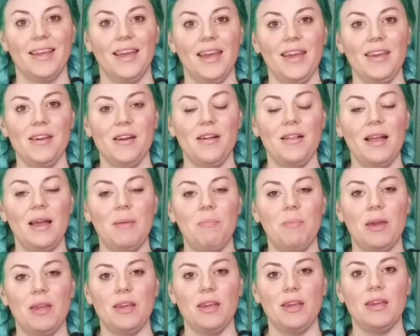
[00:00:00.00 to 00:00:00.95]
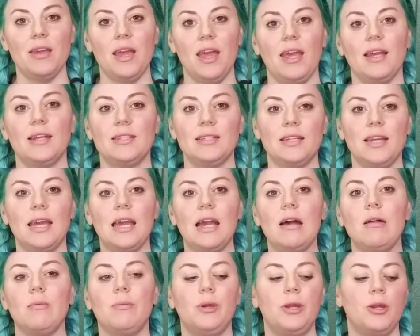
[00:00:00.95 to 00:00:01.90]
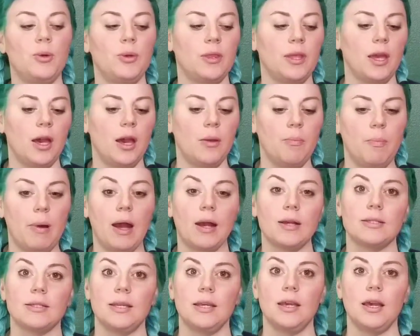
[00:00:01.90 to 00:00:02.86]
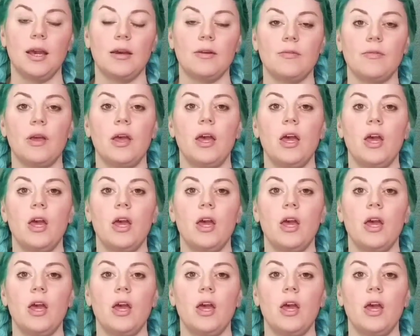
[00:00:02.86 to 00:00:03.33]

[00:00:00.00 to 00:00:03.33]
Hi y'all, I'm Betty, and today I'll be doing the unboxing of